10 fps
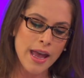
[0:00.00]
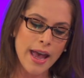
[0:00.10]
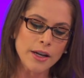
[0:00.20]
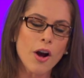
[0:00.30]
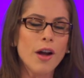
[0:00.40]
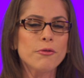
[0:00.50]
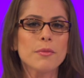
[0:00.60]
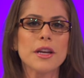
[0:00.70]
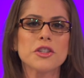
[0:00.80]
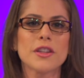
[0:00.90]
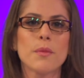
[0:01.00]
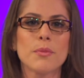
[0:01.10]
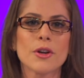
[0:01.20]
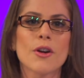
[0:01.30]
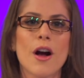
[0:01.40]
And confirmation that
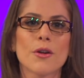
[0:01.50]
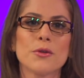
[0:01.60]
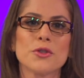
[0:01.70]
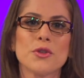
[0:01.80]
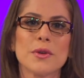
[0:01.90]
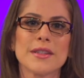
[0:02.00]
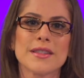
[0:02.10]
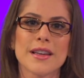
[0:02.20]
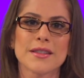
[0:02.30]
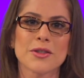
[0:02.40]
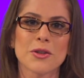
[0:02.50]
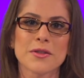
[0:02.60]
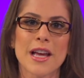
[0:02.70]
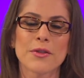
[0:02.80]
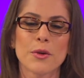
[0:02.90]
beer goggles do exist. It
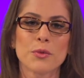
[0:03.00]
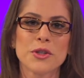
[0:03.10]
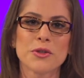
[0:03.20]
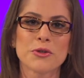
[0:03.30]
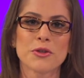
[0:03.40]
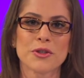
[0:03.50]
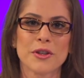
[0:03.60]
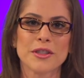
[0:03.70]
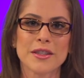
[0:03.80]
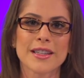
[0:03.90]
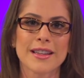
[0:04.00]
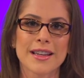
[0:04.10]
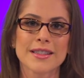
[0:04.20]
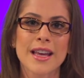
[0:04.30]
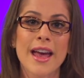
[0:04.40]
turns out that researchers looked into
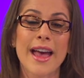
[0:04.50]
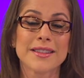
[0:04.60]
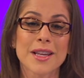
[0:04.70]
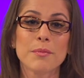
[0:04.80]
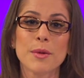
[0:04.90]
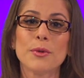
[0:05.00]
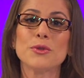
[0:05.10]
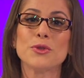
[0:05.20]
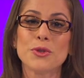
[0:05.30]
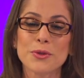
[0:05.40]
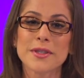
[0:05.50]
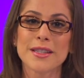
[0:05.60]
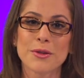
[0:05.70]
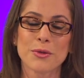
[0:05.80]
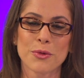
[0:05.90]
this, and some people do
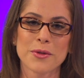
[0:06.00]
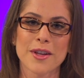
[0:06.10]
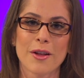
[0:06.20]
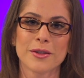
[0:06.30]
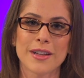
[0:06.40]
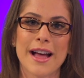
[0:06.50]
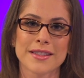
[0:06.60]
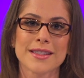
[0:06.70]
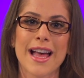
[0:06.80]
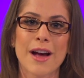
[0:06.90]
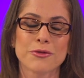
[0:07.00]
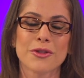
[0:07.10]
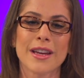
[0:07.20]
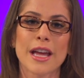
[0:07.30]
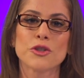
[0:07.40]
see through rose-colored glasses after
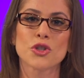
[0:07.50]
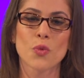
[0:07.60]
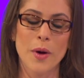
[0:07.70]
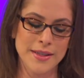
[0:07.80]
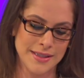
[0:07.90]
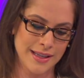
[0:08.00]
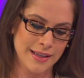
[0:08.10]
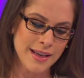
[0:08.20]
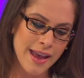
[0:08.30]
they get shwasted.